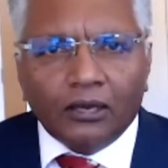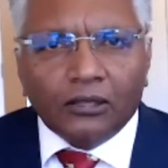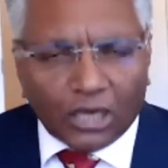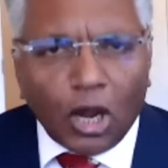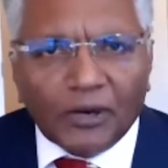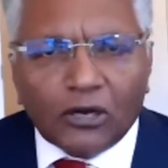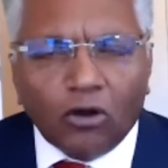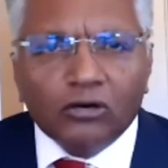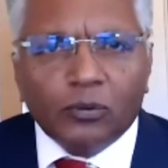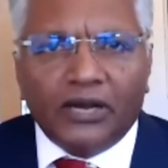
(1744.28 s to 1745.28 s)
The common
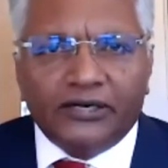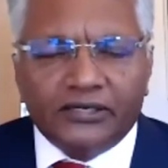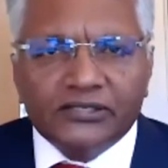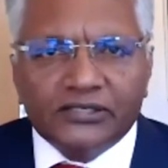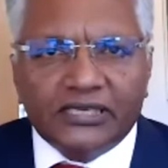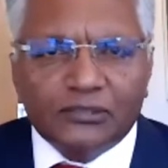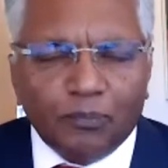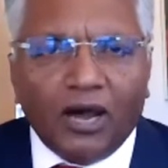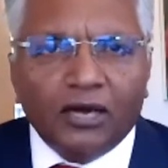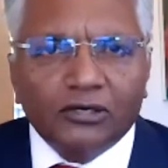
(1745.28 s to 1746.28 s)
cold virus is
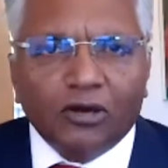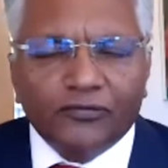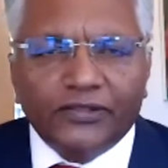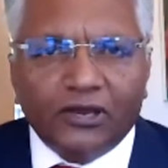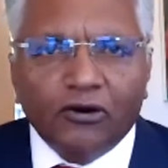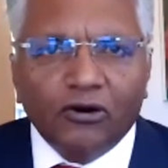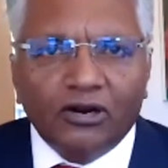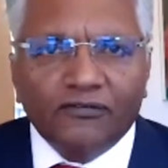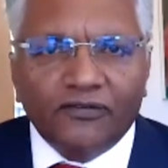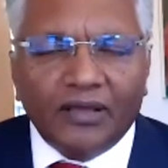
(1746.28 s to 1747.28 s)
part of the
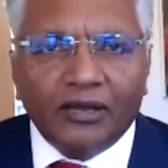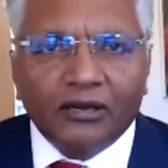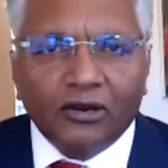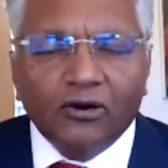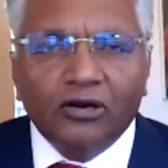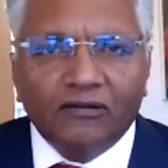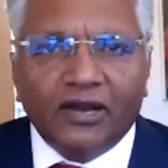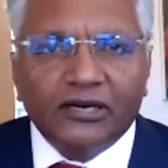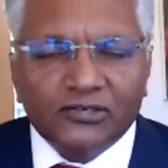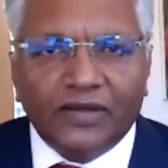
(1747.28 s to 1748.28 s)
corona fa uh,
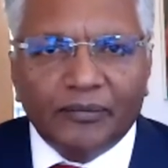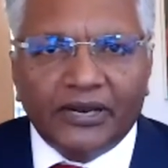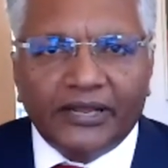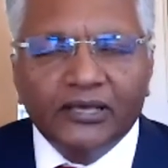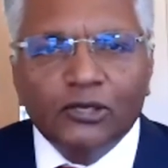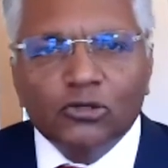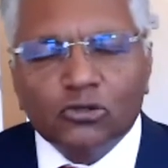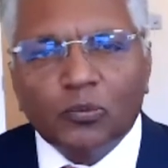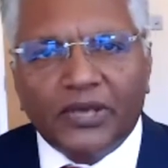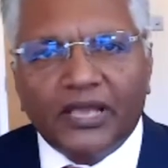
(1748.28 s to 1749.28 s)
coronavirus family.
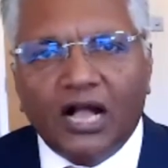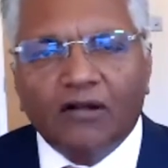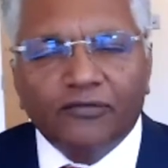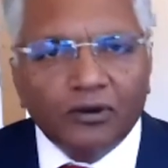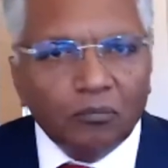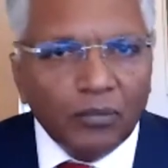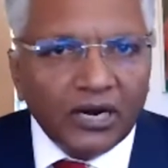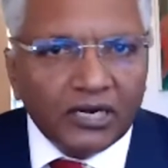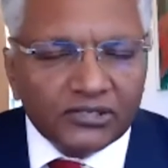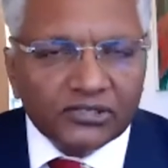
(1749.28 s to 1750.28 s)
So we have
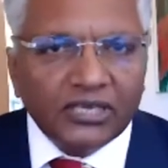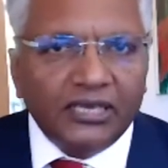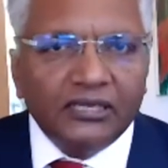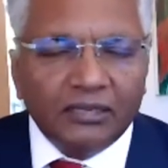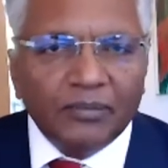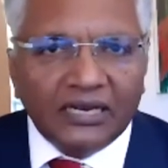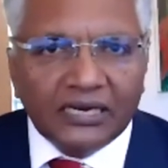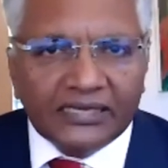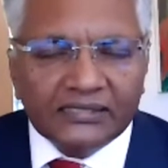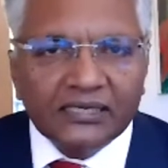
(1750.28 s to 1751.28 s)
MERS in the
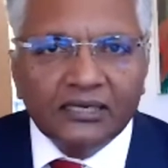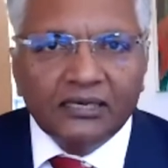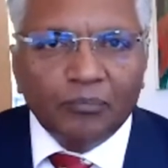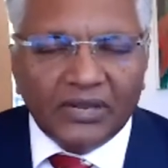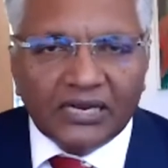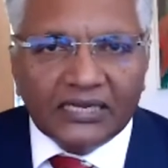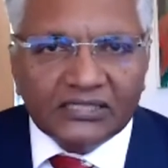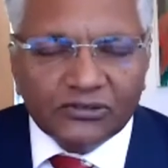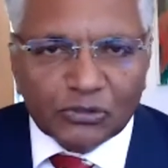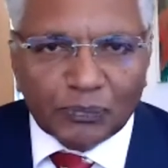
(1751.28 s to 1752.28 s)
Middle East, Middle
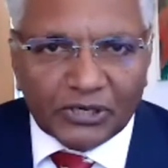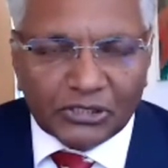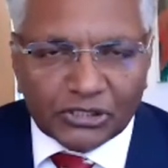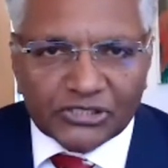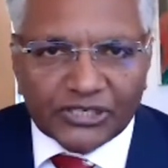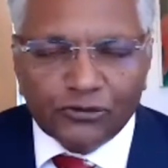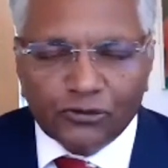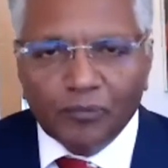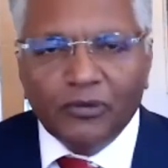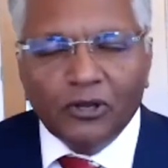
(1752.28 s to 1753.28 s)
East Respiratory
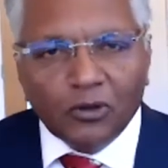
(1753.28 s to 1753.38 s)
Syndrome.